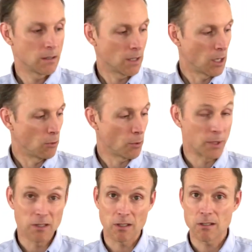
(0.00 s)
Did he grow up in
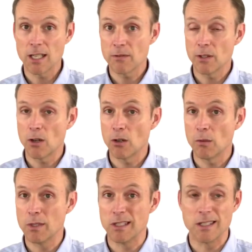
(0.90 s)
a successful
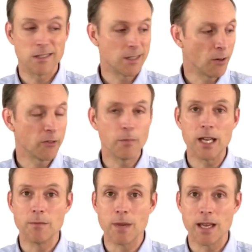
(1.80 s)
home? Is he a
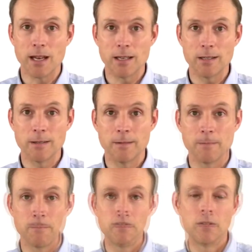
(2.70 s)
self-made man?
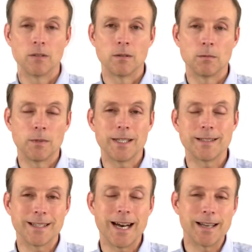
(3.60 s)
What has
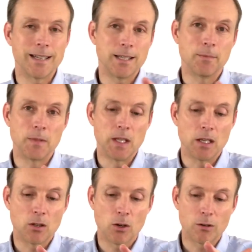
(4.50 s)
gotten him the
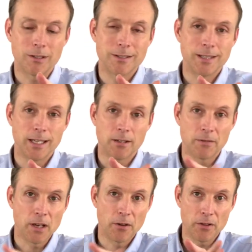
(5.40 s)
current state of
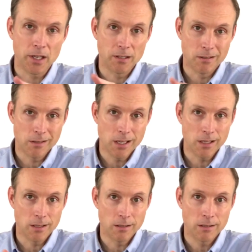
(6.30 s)
health and
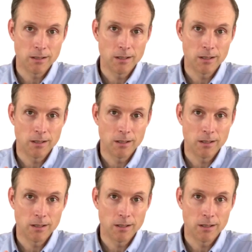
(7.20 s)
disease